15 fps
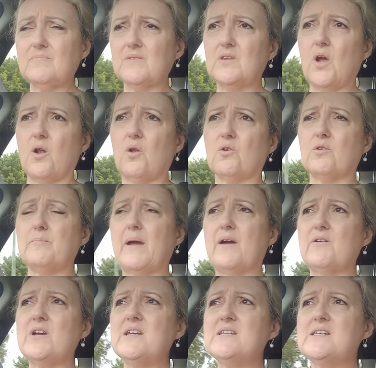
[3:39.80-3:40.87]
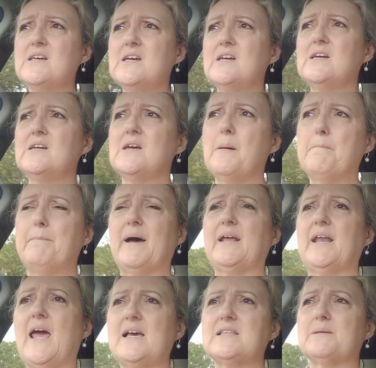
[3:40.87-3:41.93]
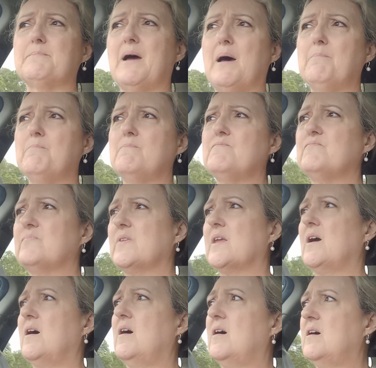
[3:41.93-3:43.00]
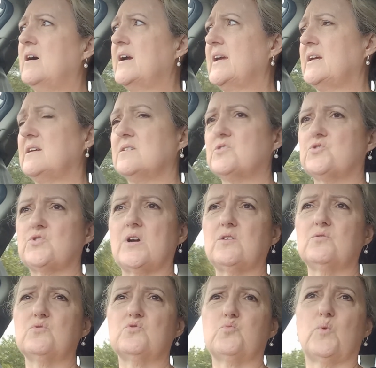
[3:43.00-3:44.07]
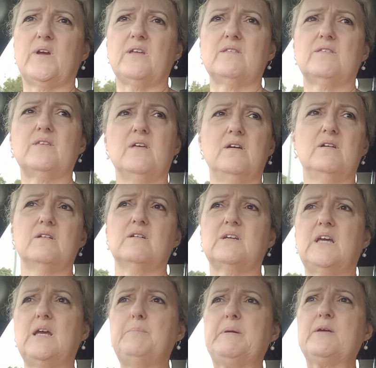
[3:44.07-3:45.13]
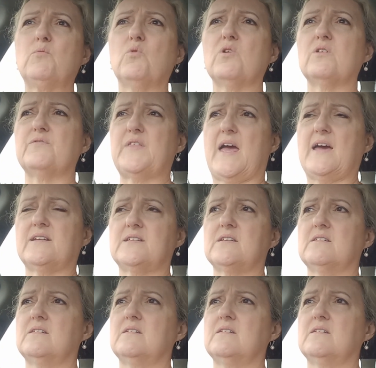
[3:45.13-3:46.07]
no longer married, but as a mum, I struggled with keeping all of that